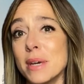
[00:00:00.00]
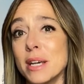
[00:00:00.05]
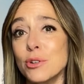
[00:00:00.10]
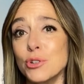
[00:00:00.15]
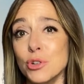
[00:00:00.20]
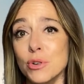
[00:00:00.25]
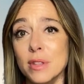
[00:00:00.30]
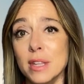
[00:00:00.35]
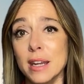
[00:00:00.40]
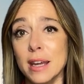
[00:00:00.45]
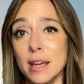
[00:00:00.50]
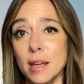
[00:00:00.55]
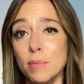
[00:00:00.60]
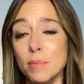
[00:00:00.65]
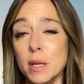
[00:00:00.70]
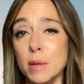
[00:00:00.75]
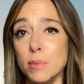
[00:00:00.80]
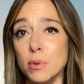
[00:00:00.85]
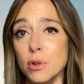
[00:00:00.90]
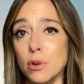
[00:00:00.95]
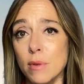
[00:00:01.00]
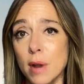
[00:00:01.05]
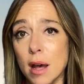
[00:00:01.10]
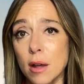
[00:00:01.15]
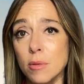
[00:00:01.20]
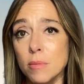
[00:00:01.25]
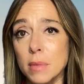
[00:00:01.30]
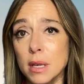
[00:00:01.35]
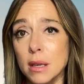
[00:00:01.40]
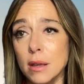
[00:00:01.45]
make sure that I had people
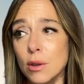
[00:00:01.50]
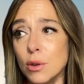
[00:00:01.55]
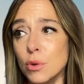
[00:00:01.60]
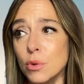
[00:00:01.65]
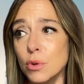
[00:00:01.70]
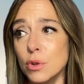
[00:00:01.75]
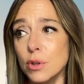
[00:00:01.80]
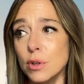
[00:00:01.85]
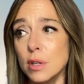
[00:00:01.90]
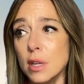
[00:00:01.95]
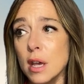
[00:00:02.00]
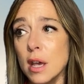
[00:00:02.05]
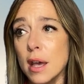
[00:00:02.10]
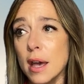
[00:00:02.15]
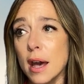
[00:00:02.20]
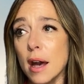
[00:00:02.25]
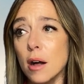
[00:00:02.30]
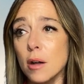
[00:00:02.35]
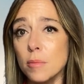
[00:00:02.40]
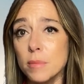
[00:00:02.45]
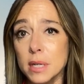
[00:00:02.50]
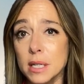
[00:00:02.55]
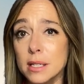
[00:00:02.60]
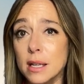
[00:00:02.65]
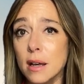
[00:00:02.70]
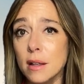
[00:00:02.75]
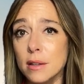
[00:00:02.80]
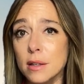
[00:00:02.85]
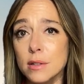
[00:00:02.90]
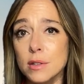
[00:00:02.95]
around me who could help me
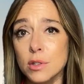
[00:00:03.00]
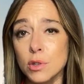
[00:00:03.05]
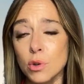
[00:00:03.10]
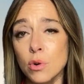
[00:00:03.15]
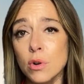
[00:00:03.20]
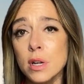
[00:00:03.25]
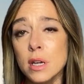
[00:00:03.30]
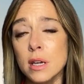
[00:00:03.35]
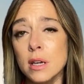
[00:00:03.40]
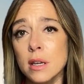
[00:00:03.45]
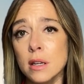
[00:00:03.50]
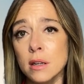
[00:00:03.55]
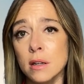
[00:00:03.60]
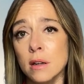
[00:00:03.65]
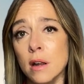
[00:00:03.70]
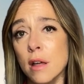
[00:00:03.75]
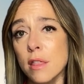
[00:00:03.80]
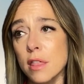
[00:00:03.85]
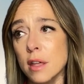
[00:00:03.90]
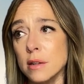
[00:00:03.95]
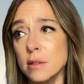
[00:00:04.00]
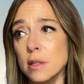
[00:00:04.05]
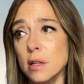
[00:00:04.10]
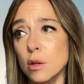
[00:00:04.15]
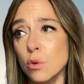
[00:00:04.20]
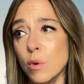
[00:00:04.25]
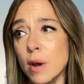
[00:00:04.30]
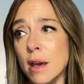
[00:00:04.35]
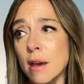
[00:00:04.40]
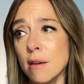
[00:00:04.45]
tell the story in an
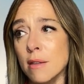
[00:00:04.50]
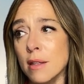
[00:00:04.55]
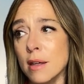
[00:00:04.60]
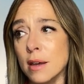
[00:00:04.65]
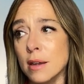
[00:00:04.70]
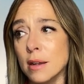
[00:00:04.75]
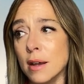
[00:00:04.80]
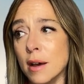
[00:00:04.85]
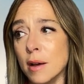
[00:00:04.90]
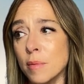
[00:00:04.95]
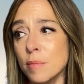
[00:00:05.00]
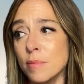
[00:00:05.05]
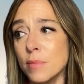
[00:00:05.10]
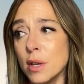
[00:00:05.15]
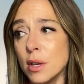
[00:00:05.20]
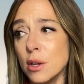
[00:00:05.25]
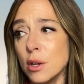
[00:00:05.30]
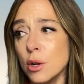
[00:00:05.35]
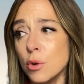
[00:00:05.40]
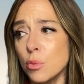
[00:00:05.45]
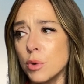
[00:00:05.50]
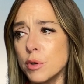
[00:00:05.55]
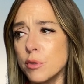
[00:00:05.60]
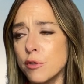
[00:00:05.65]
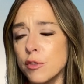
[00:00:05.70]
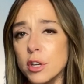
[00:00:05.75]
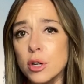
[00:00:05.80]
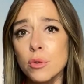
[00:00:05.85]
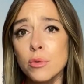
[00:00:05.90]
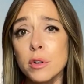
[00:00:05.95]
authentic way that um, would
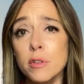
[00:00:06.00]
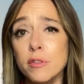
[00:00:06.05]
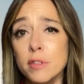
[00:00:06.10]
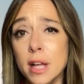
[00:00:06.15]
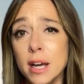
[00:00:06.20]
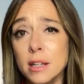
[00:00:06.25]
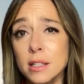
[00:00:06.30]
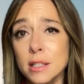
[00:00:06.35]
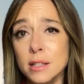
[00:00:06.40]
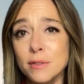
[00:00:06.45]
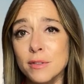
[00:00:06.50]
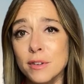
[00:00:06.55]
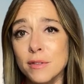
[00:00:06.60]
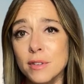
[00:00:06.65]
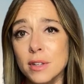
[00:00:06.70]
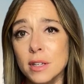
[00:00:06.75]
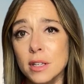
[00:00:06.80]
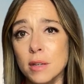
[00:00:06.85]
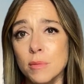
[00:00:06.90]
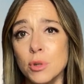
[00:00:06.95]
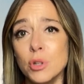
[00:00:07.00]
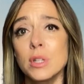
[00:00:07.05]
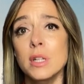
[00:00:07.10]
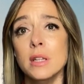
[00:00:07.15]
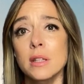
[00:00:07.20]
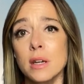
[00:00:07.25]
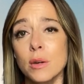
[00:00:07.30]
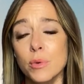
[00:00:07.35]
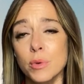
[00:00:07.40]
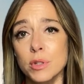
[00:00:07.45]
feel reflective of the community
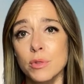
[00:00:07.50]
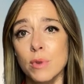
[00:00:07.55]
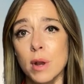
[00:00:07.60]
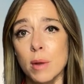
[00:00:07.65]
that was